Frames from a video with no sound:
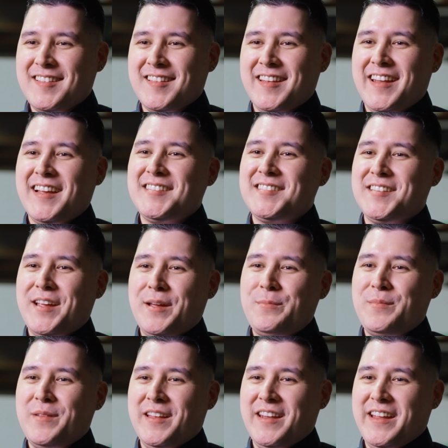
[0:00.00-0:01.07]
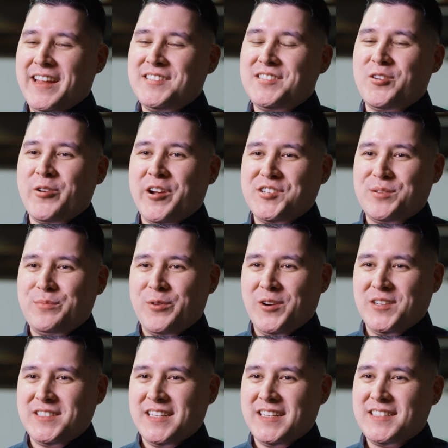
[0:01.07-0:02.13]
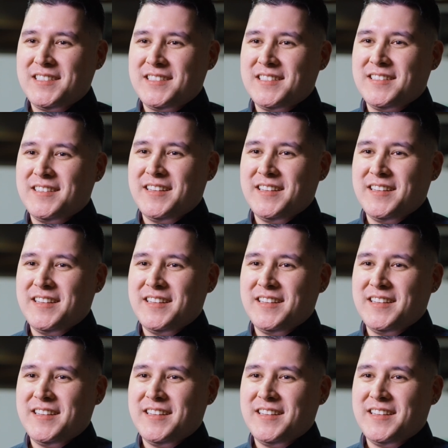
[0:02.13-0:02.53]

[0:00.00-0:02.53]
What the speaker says: The next step in the integration process